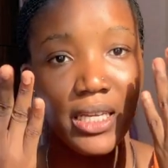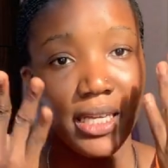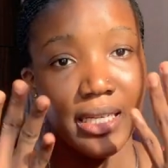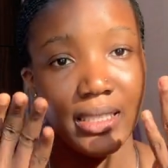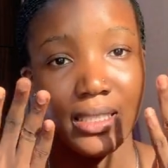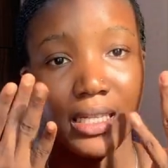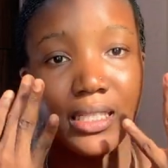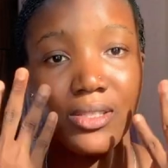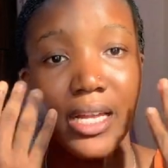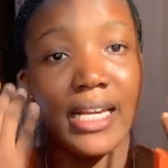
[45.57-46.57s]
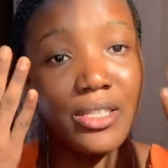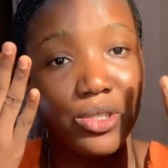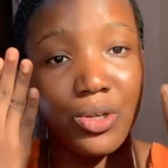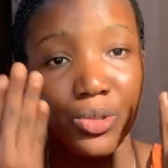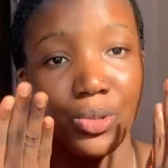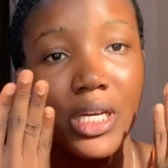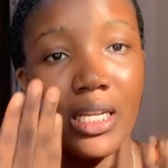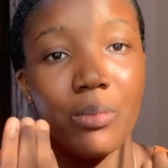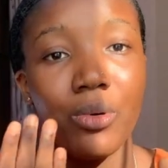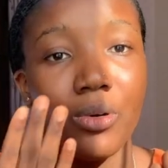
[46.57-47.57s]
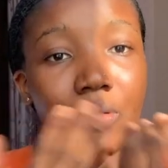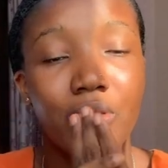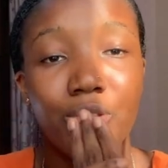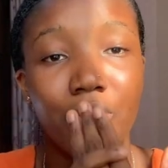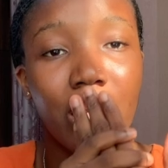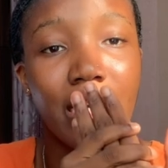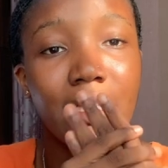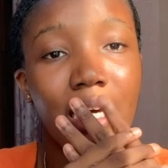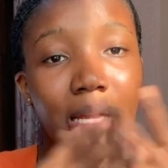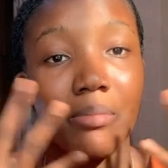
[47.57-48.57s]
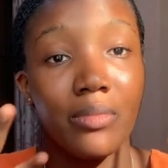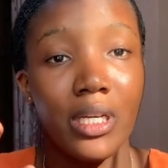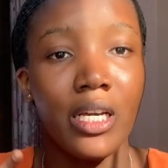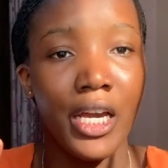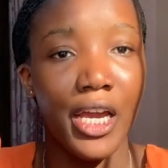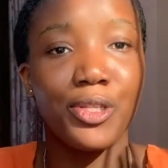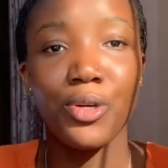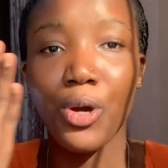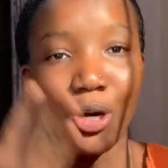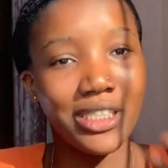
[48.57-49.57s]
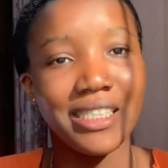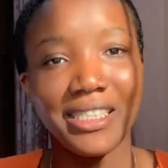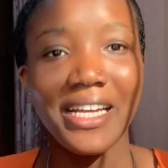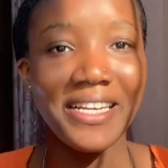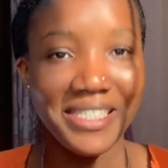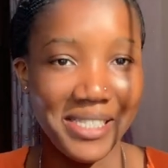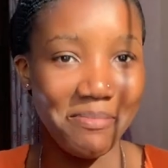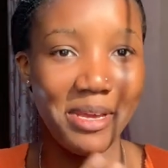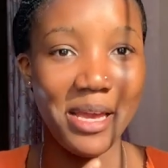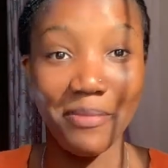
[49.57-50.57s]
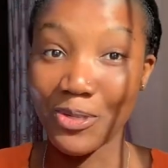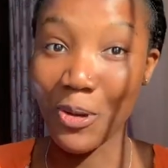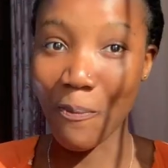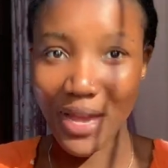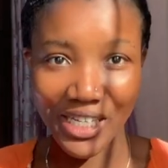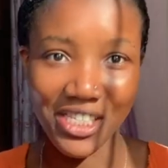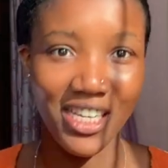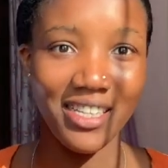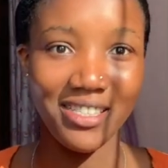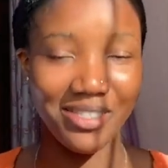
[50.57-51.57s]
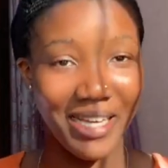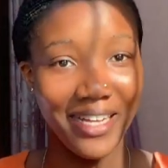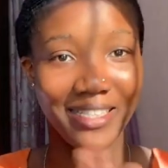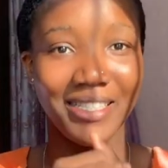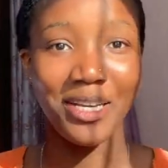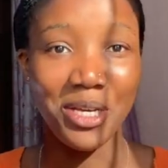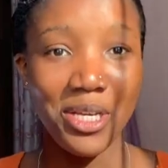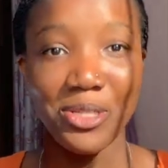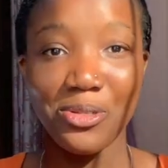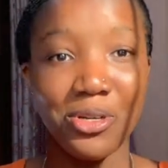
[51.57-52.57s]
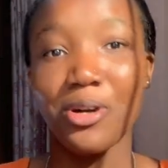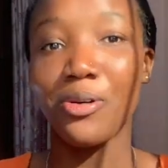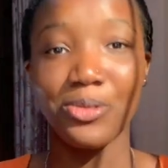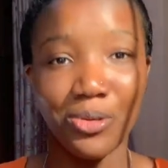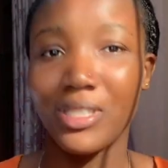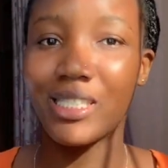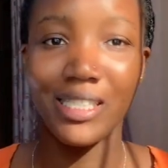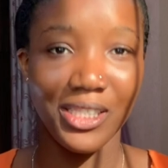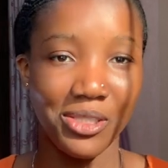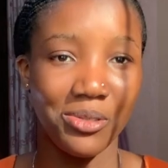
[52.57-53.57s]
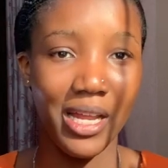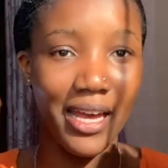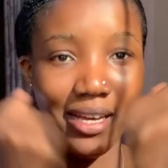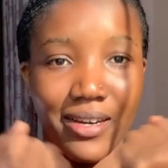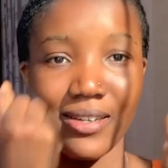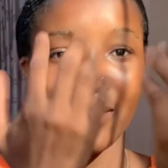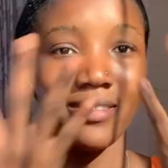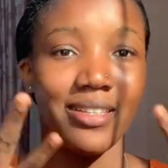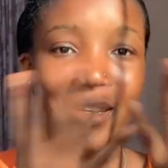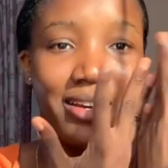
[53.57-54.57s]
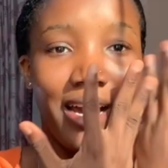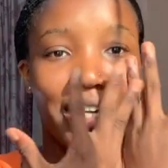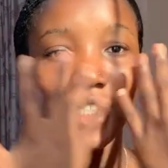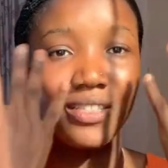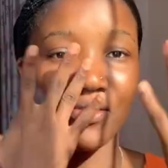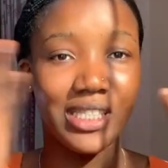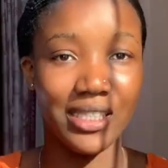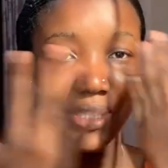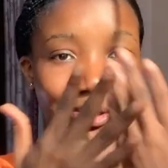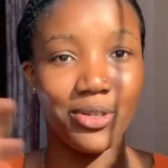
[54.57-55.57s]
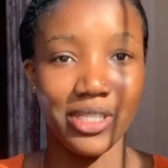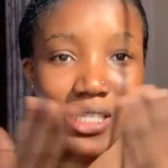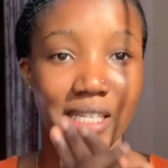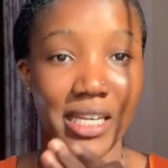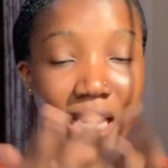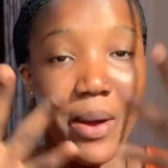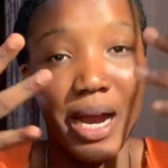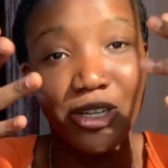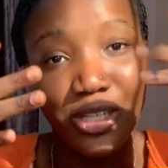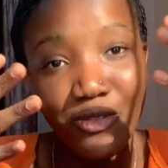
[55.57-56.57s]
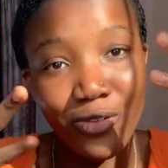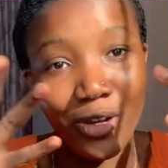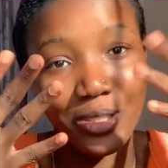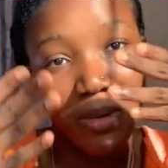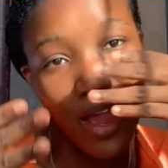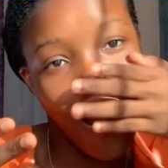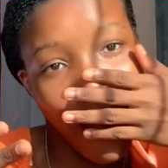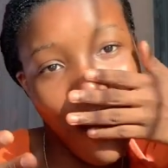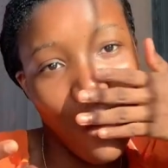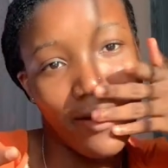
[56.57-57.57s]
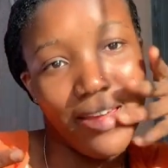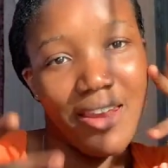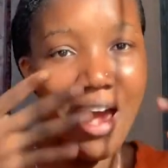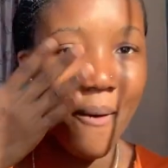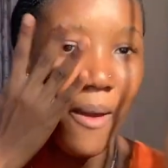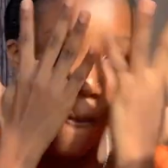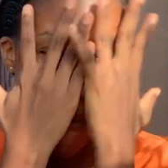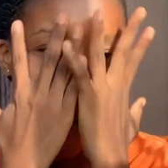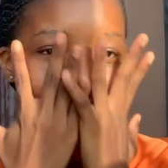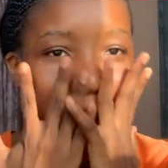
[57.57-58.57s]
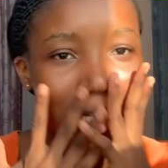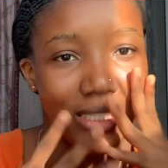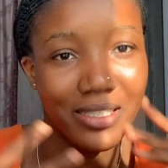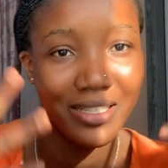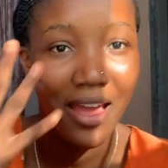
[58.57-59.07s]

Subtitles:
Yes, it's not like it's gone totally, but it took like time. It took consistency, babe. It took patience, you get. It took all those things to like achieve this you're seeing here. Now I can actually flaunt my hand anyhow I want.